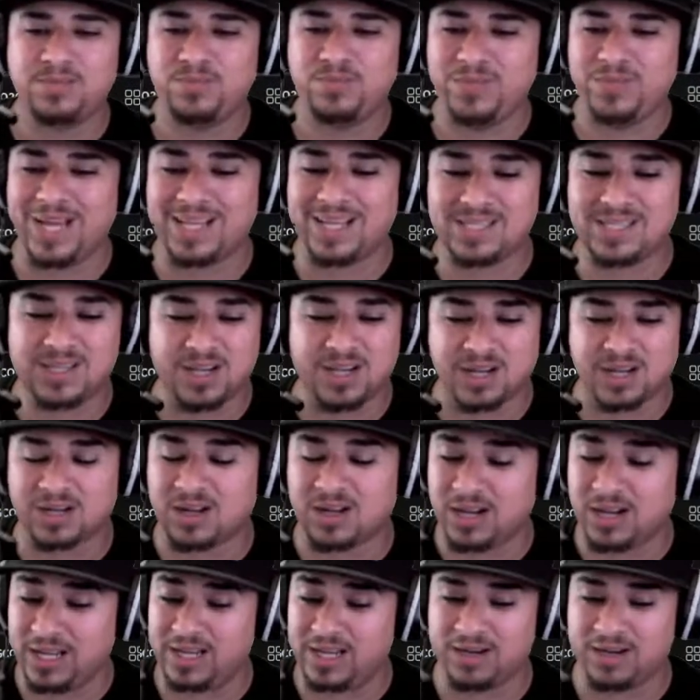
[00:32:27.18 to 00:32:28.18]
cut
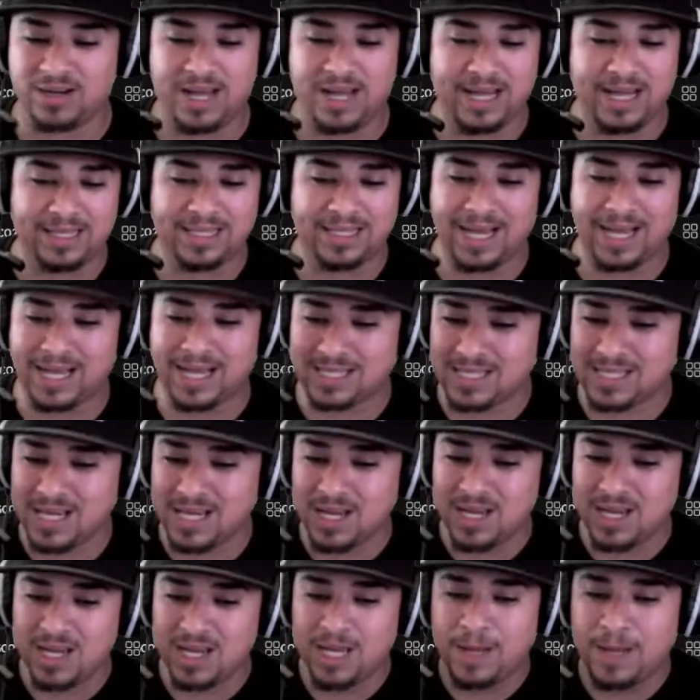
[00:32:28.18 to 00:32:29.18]
clear. Like, that's
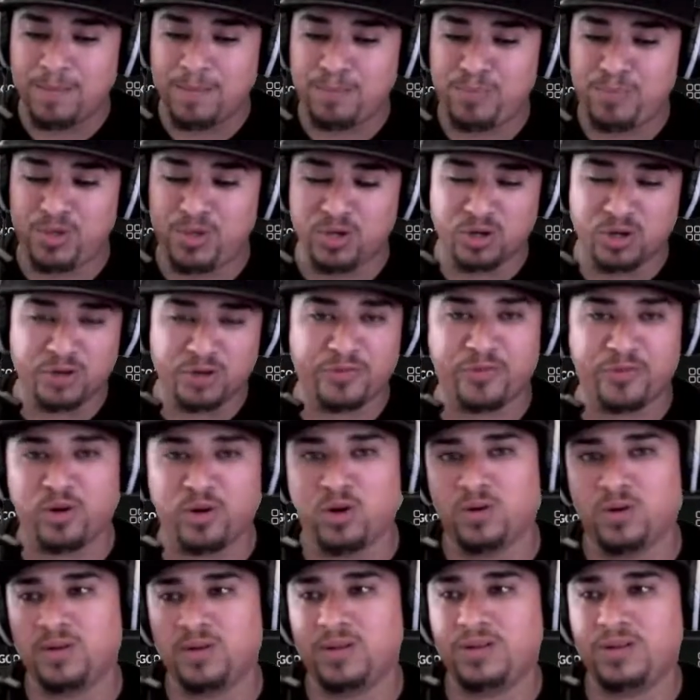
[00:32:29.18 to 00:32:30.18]

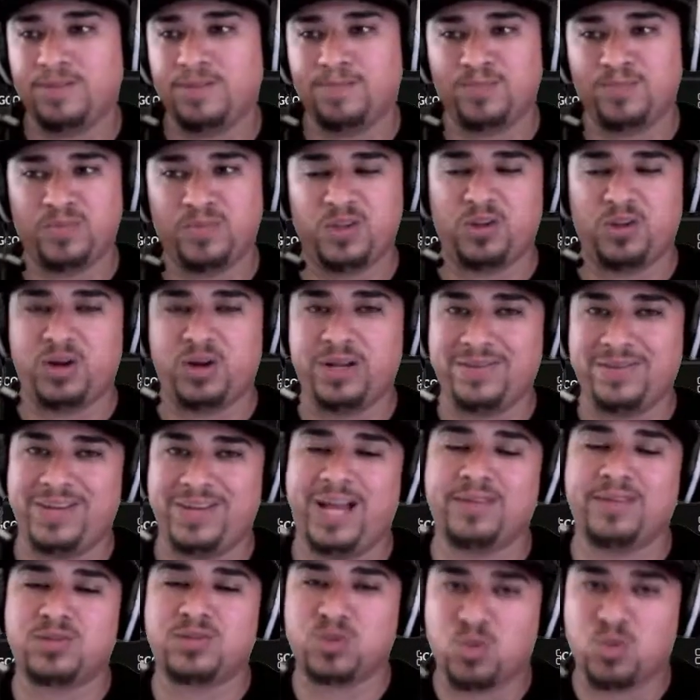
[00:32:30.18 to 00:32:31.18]
beautiful. You don't even
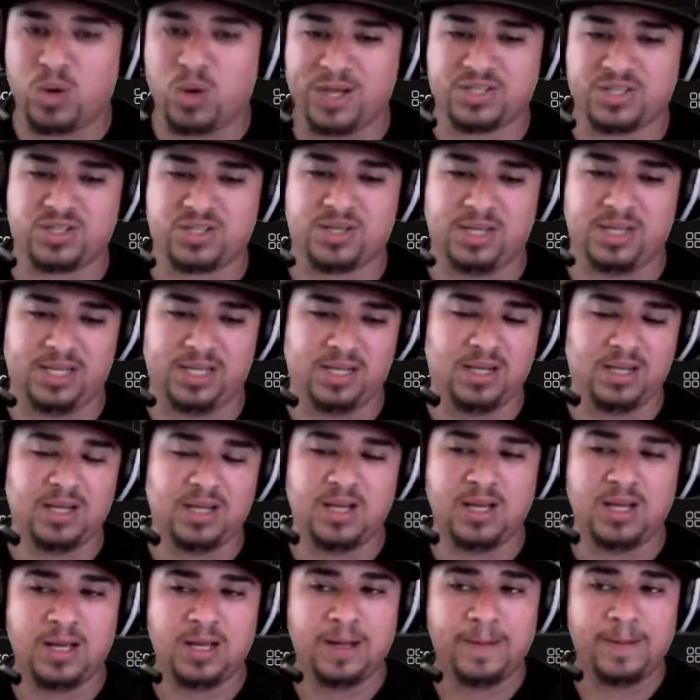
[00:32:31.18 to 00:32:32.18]
have to question it.
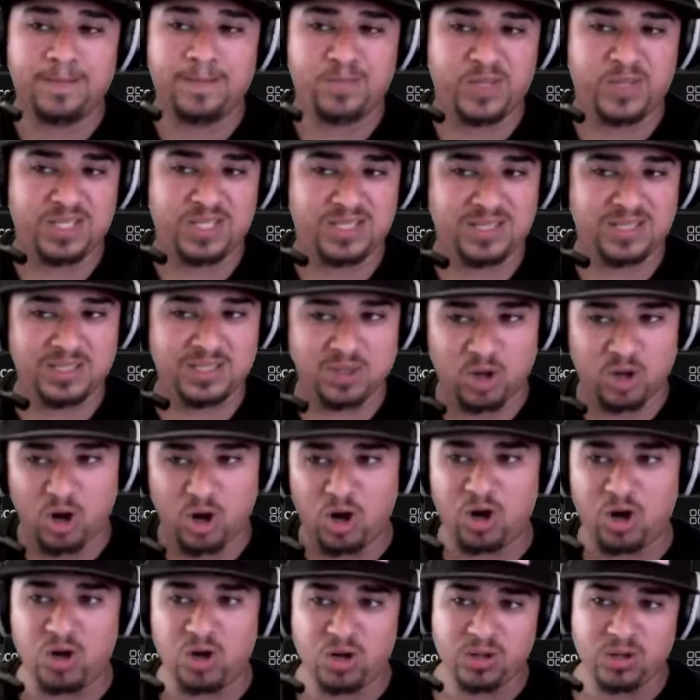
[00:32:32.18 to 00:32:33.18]
This is
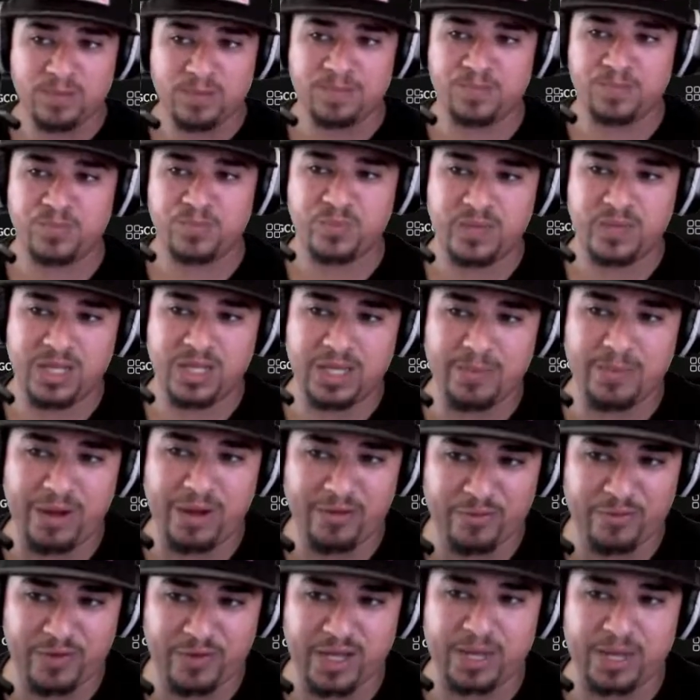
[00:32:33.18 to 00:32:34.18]
all in my
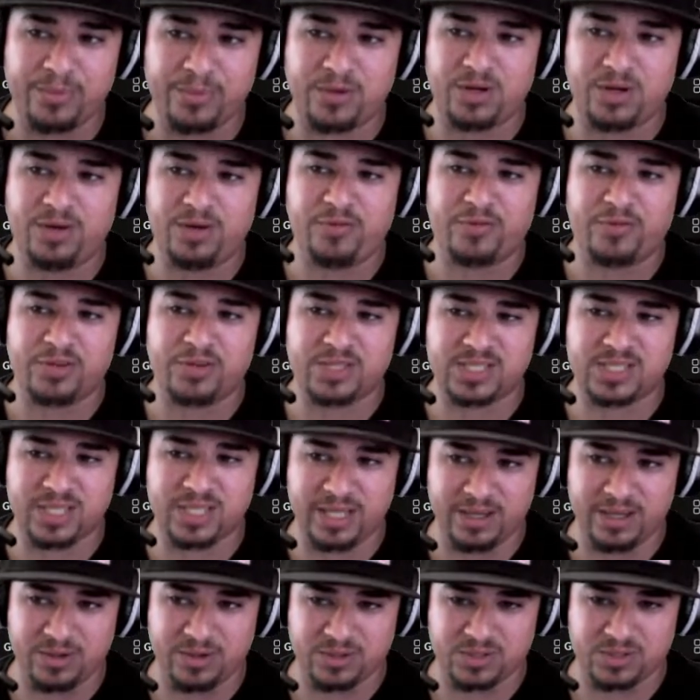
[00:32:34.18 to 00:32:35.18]
favor for
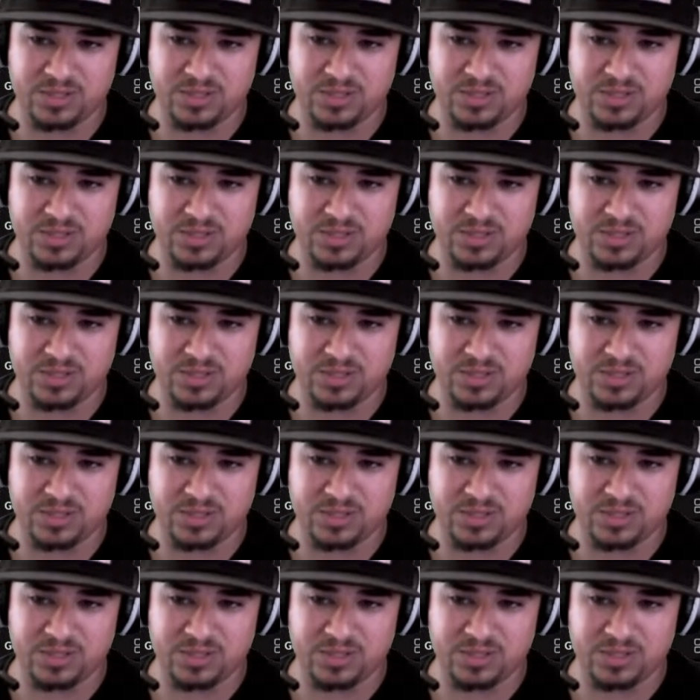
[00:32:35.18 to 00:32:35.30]
sales.